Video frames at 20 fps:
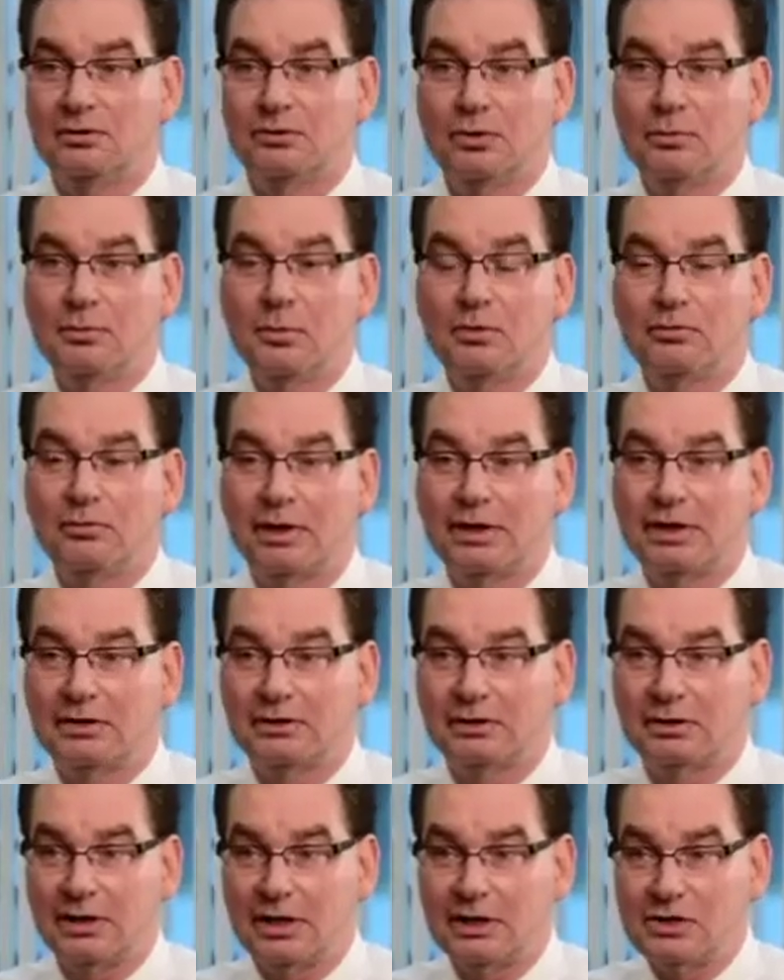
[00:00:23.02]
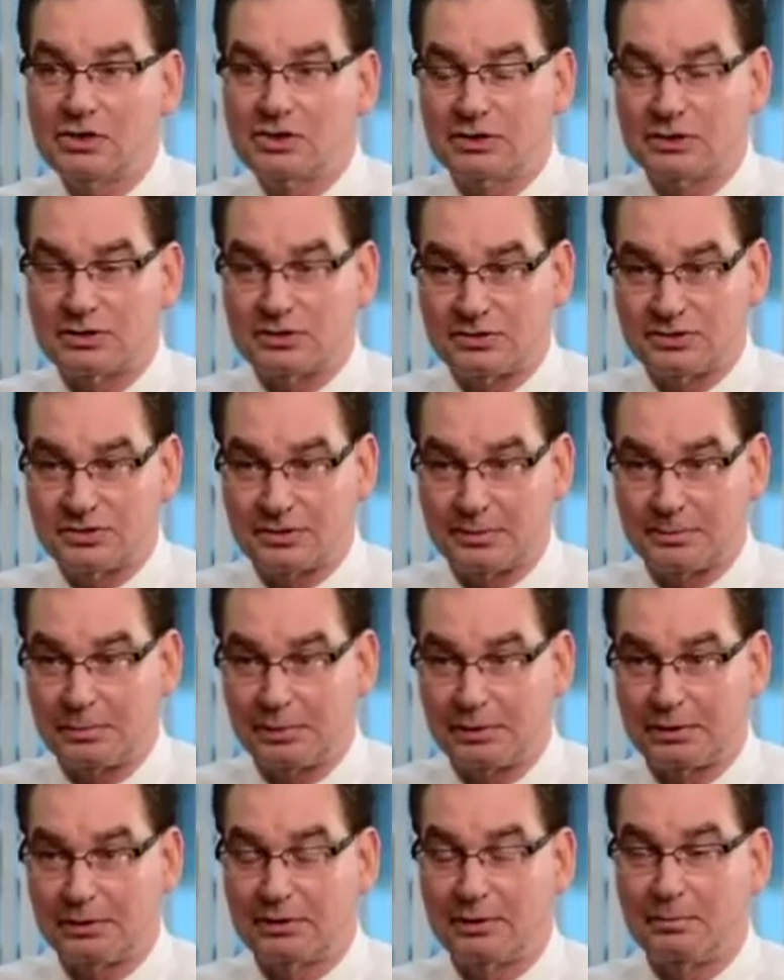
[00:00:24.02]
Thermoregulation is
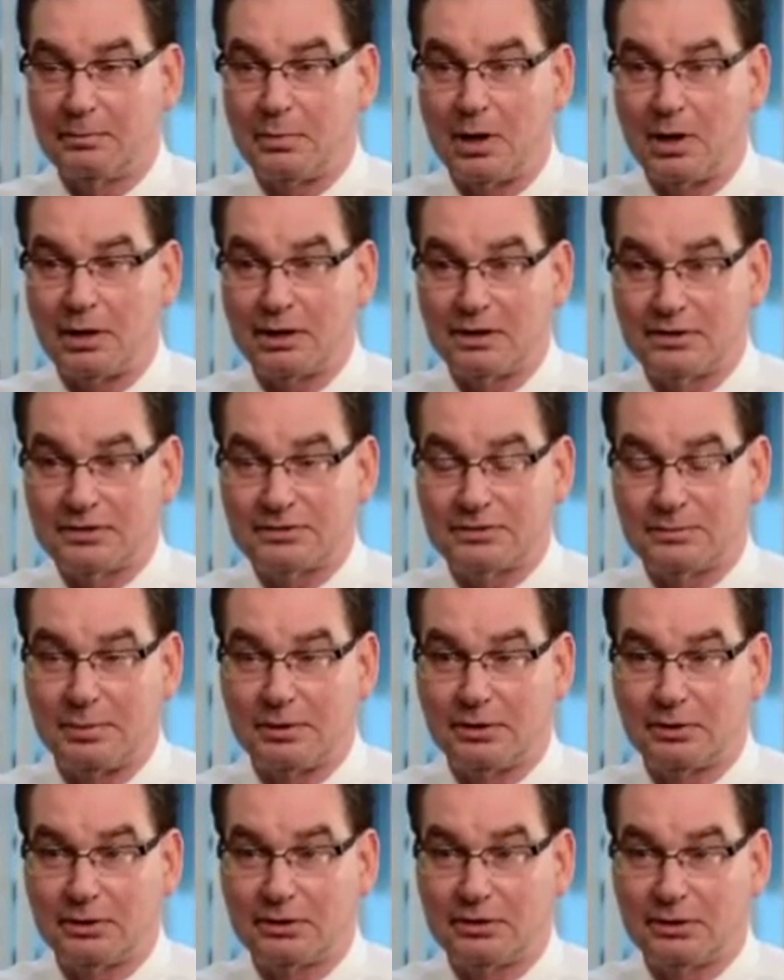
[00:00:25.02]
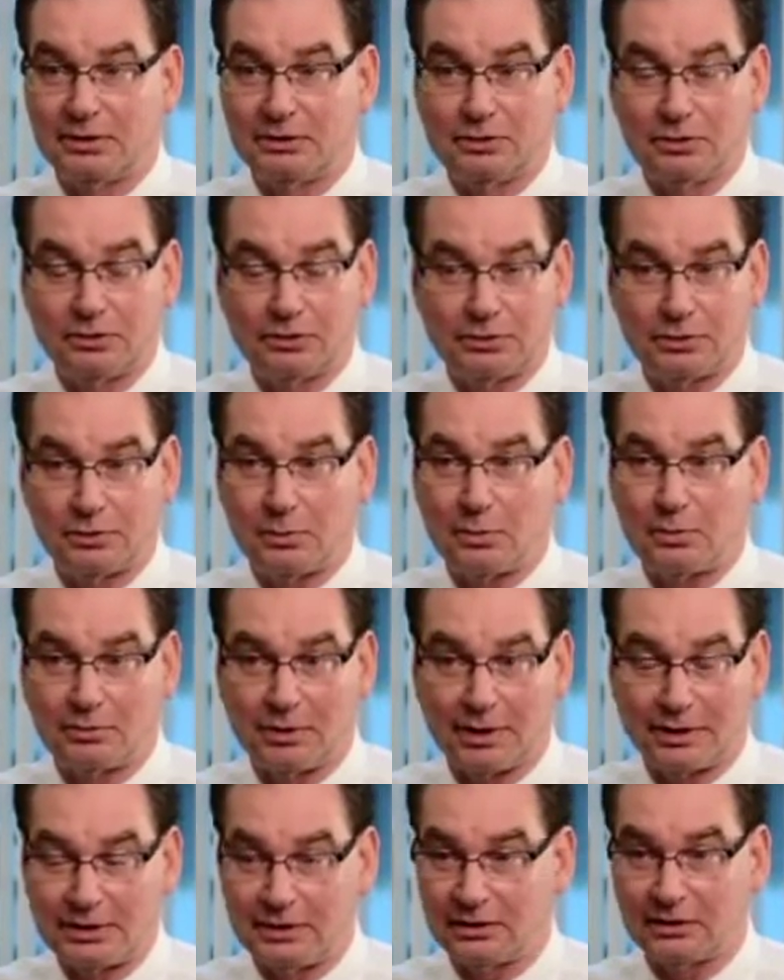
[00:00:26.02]
simply the body's ability to
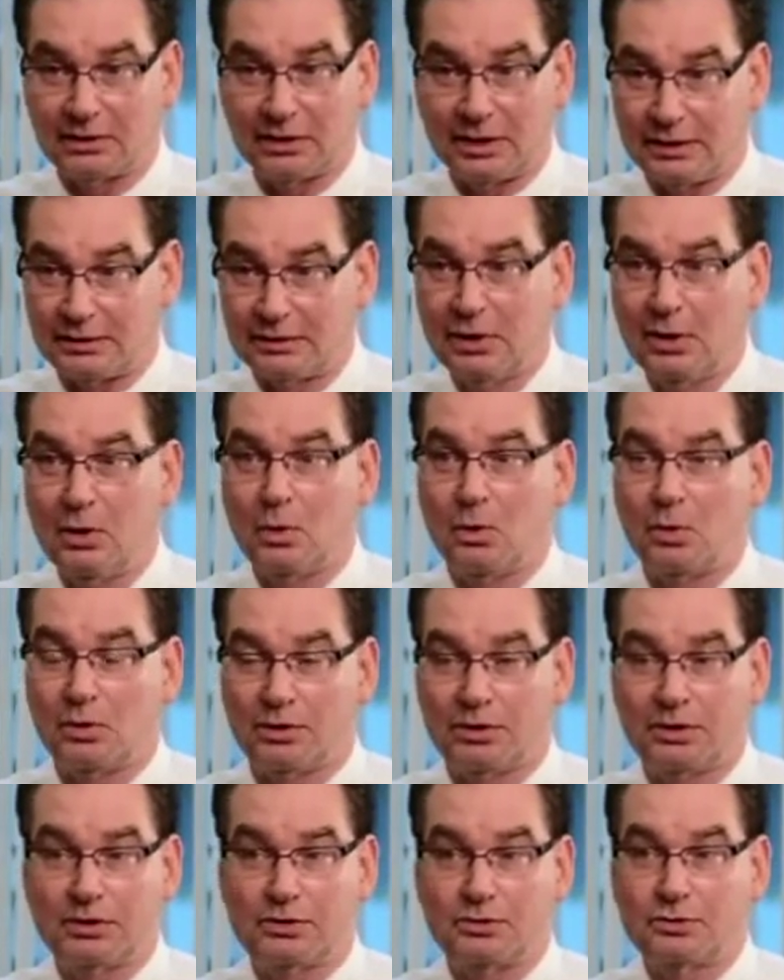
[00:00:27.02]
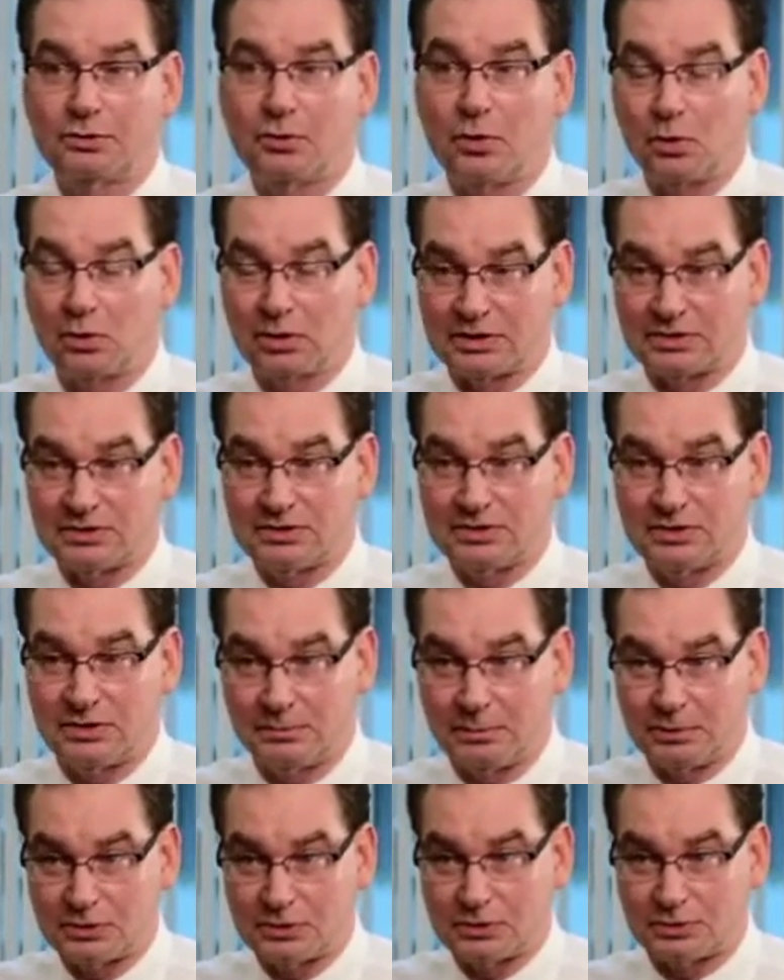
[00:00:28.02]
thermoregulate or to control its
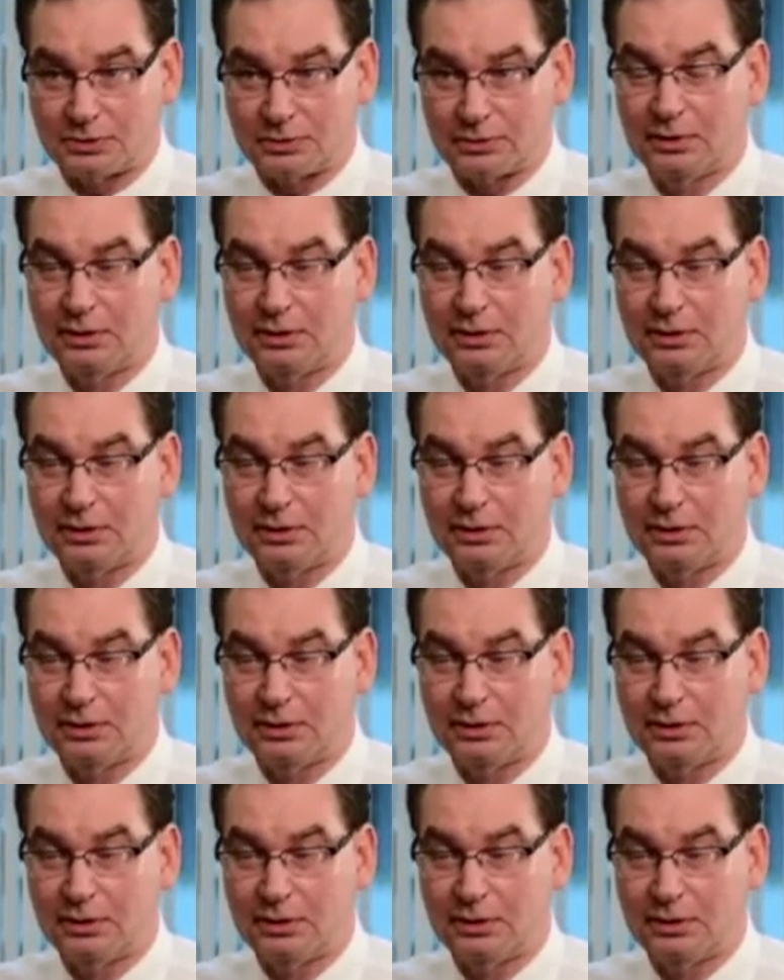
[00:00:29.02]
temperature.